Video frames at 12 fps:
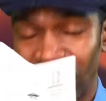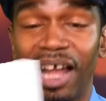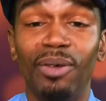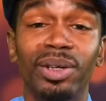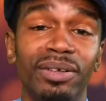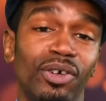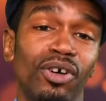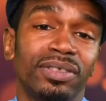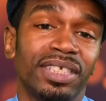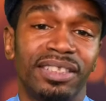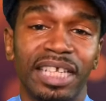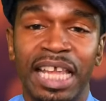I would have
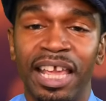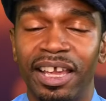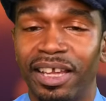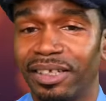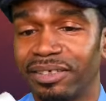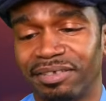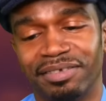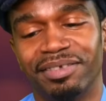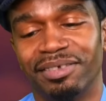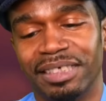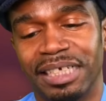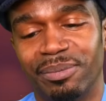called it the king.
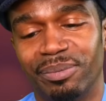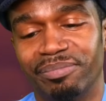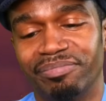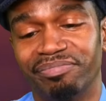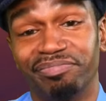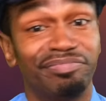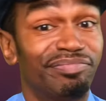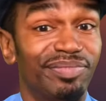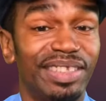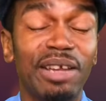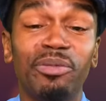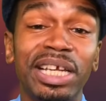
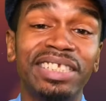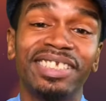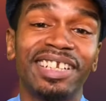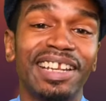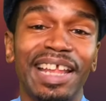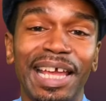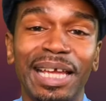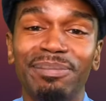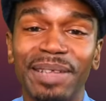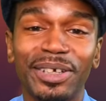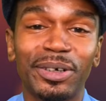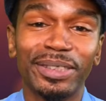They wasted a name.
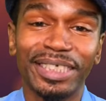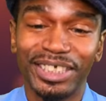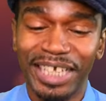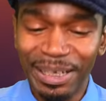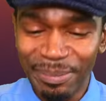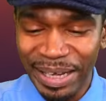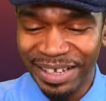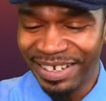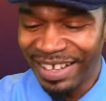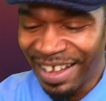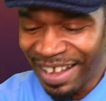They called it Checkmate.